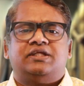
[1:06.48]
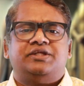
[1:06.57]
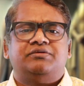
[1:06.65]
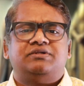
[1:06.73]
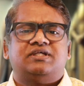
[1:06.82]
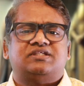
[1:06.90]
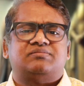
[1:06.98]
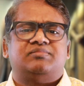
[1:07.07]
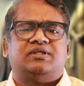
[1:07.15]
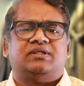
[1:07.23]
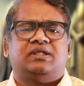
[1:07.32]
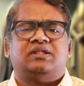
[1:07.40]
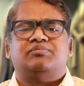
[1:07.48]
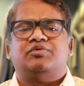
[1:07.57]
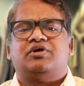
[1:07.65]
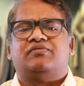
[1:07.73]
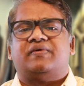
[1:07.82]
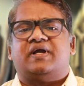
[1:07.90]
the New Testament, in the
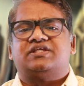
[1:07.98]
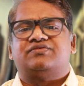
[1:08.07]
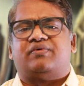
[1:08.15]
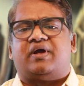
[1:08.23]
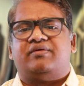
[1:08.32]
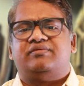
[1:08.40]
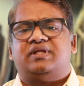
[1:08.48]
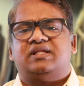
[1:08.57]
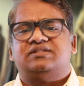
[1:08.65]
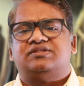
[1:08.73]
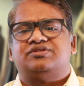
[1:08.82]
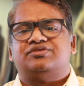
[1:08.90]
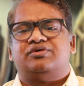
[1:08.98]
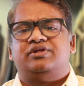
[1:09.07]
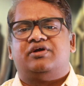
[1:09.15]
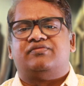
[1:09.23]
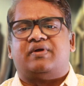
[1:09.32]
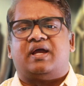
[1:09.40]
book of Acts 5, tells the story
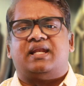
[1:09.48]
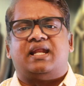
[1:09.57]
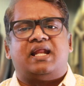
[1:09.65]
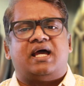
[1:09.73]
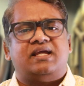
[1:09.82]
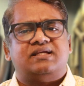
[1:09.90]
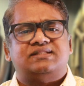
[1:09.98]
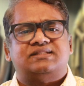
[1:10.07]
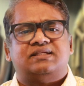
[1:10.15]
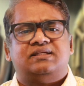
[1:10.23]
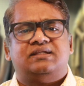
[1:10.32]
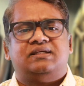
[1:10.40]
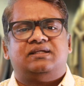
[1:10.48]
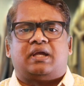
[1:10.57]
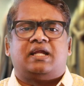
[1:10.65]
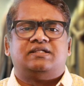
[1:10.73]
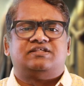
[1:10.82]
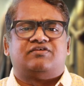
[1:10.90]
of Ananias
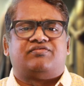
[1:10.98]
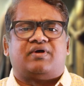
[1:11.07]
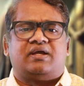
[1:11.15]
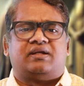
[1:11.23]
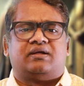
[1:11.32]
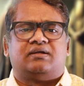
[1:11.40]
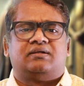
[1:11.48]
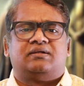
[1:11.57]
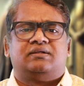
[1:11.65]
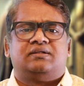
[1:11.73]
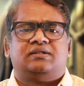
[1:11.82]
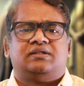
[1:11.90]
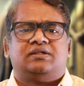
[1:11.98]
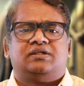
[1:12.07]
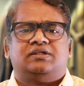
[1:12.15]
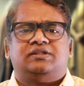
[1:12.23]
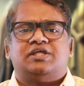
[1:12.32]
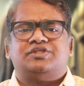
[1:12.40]
and Sapphira. They